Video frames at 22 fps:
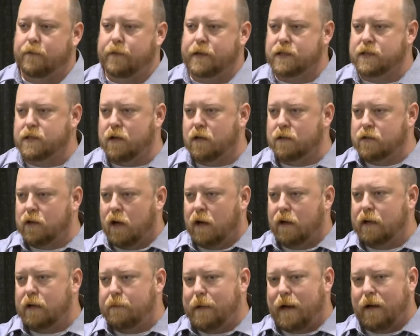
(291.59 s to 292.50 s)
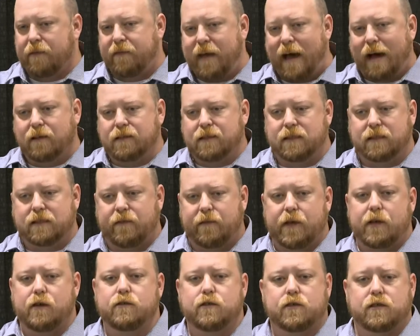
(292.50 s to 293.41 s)
When you start talking about thousands of
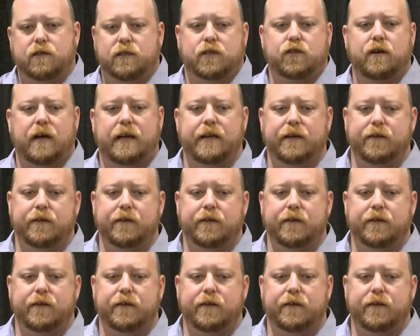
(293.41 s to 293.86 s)
users and trying